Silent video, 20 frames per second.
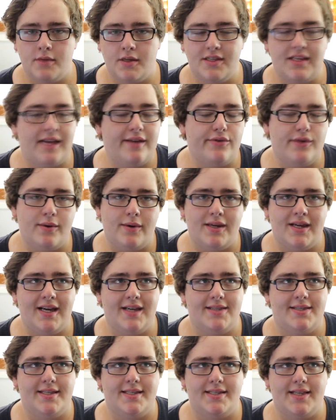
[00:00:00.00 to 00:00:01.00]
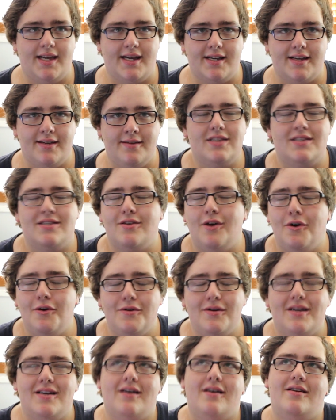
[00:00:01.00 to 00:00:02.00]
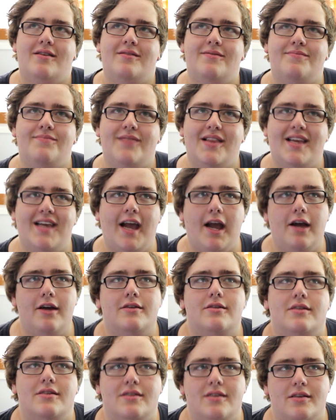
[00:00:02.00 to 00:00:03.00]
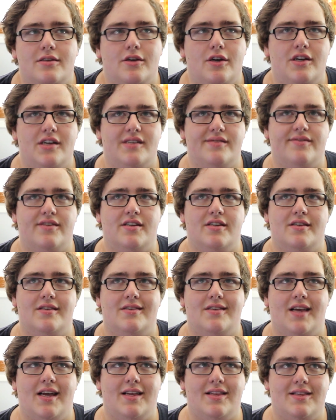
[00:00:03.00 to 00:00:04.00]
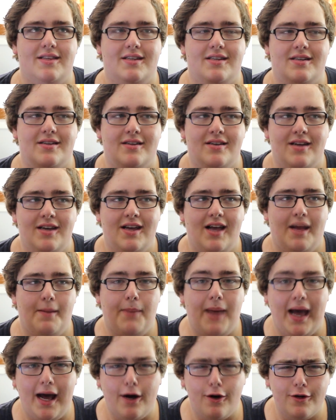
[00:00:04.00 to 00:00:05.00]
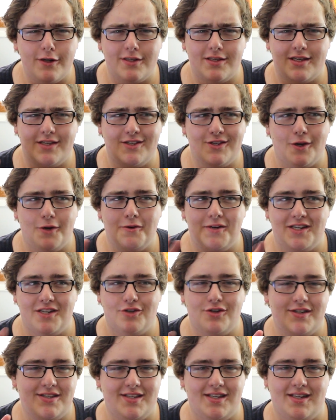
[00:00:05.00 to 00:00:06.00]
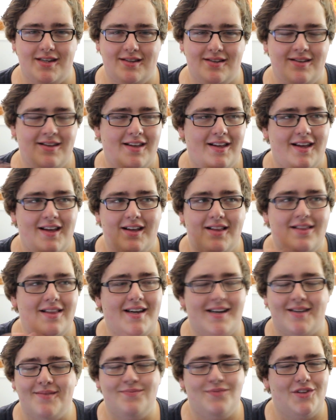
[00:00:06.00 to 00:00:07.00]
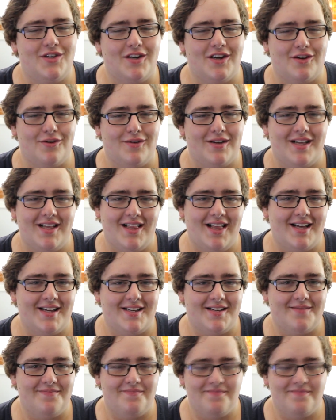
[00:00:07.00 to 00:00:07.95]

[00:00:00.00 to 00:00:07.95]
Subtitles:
Because everyone has these like, the characters are so diverse and the powers are so interesting. Like, you're gonna really like it.